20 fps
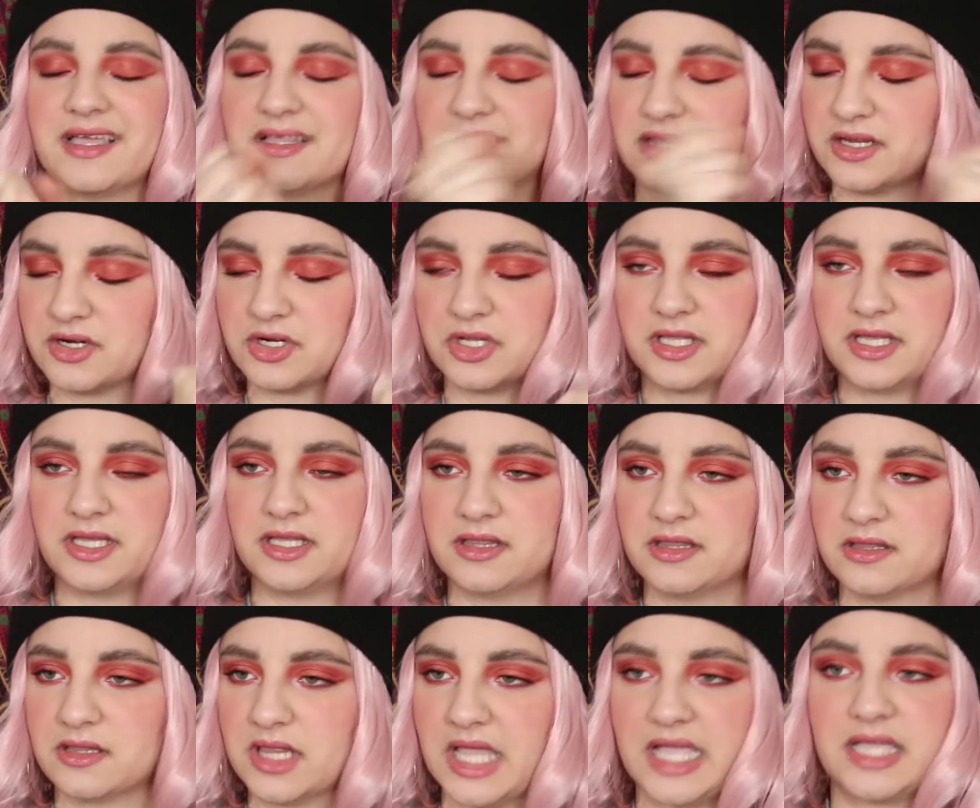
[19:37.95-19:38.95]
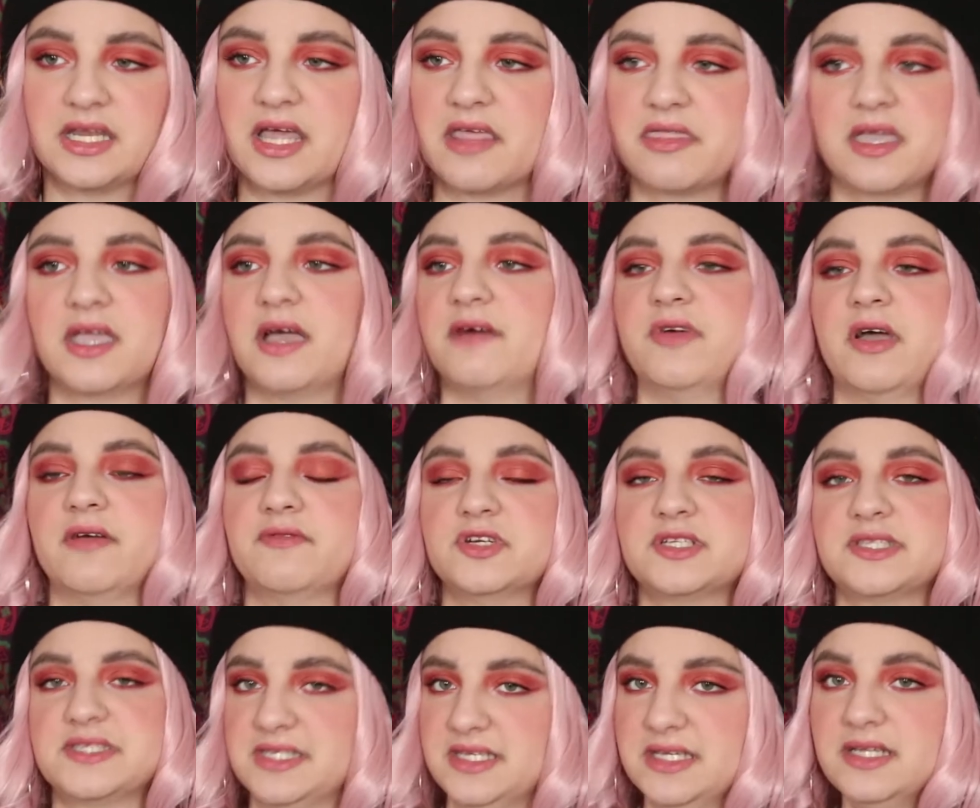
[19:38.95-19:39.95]
literally like nothing I've ever
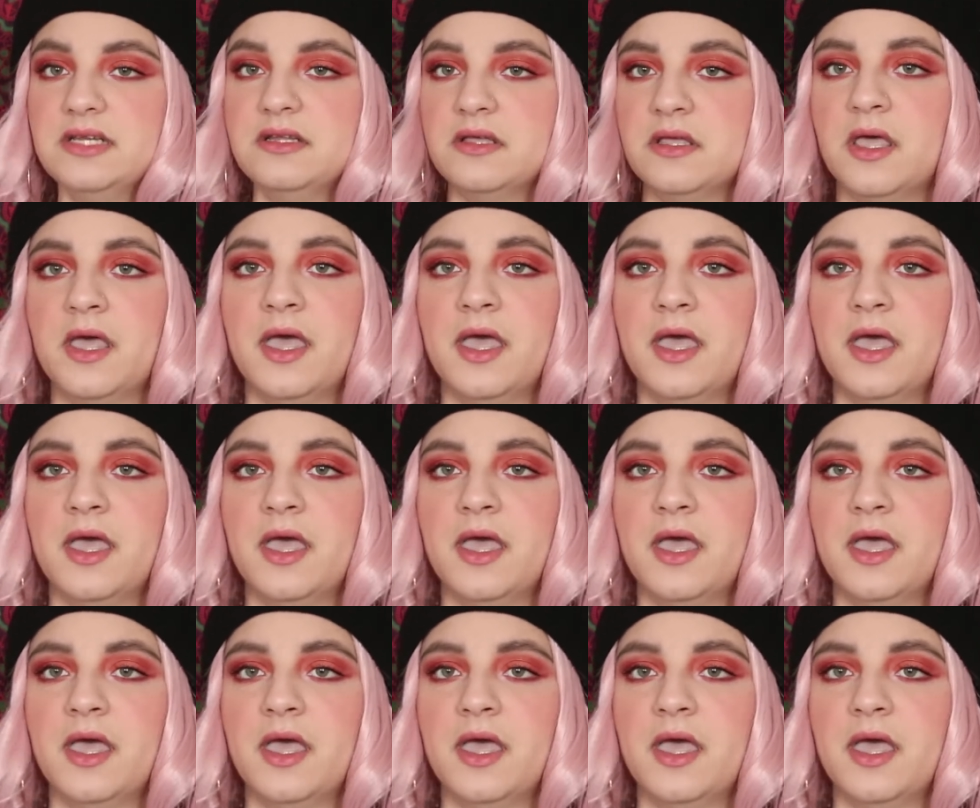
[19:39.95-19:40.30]
seen.